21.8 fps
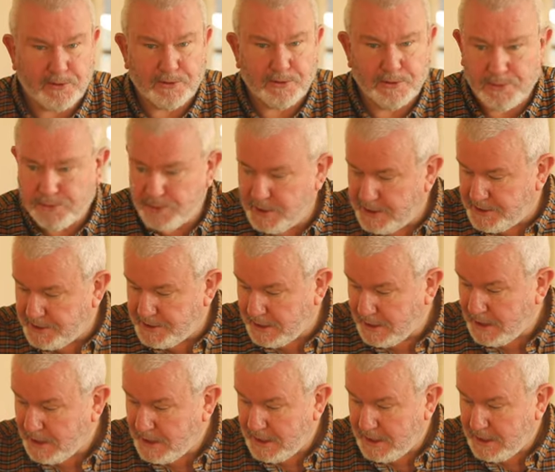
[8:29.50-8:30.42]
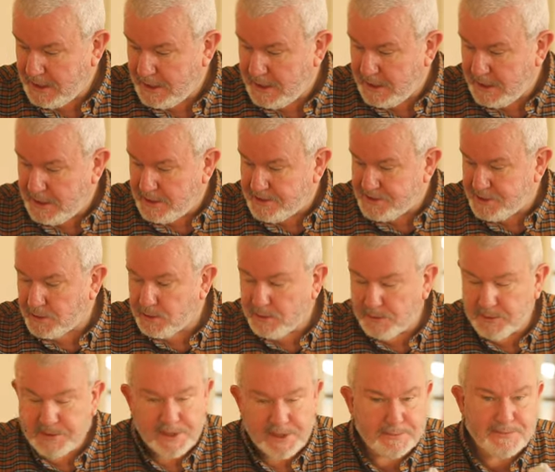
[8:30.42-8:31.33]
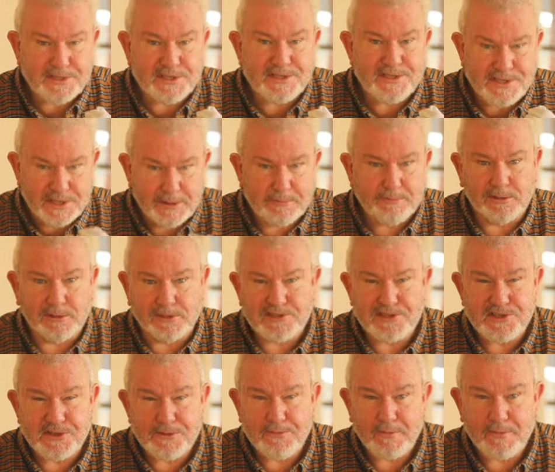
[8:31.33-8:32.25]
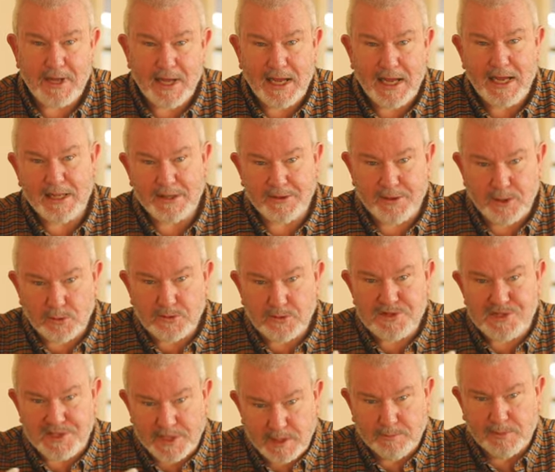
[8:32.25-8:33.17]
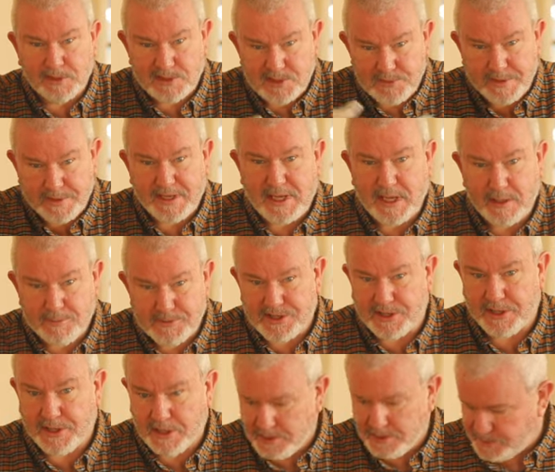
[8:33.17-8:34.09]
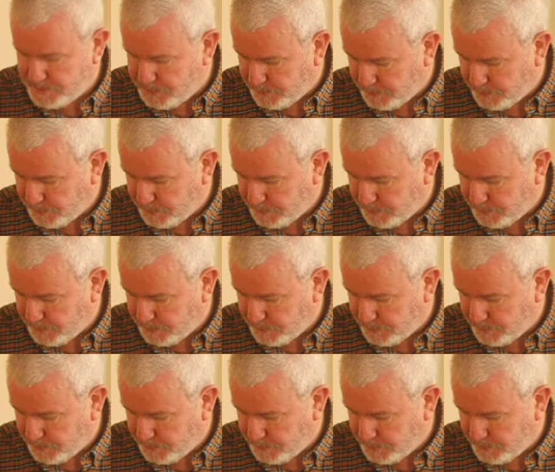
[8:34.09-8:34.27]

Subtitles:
couldn't read. So you adopted symbols, and those symbols became synonymous